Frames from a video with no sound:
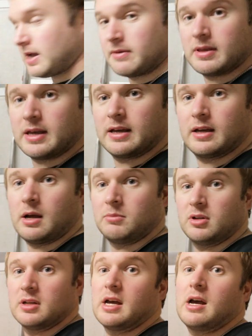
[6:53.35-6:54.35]
down there, I'm
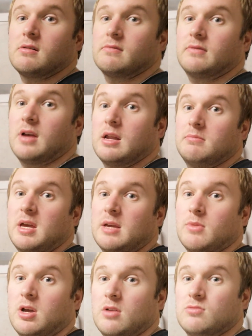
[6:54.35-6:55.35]
going to have and
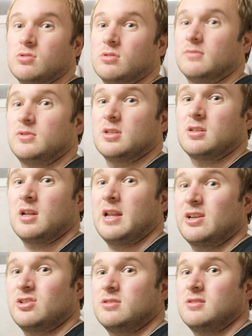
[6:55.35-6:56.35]
make my own sort of dust
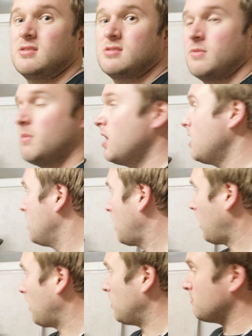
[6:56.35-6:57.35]
collection system.
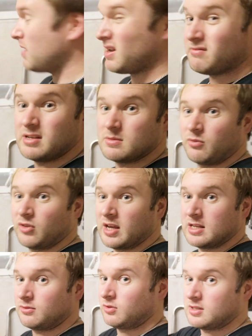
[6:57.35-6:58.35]
And the main reason for
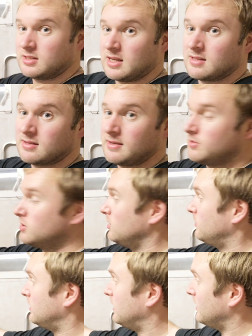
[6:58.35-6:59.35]
that is for the CNC, which is
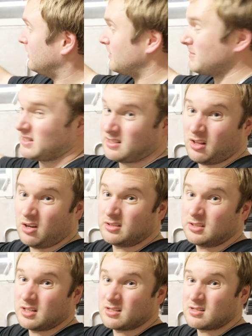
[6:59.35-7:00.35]
over there. That makes a lot of
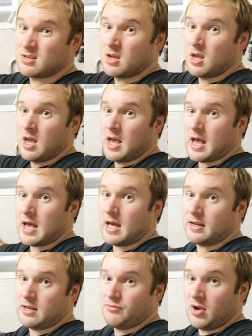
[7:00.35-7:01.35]
dust,
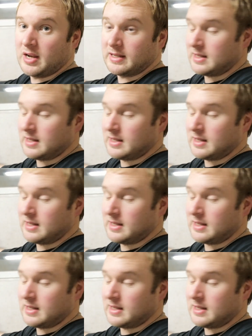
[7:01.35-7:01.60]
and it really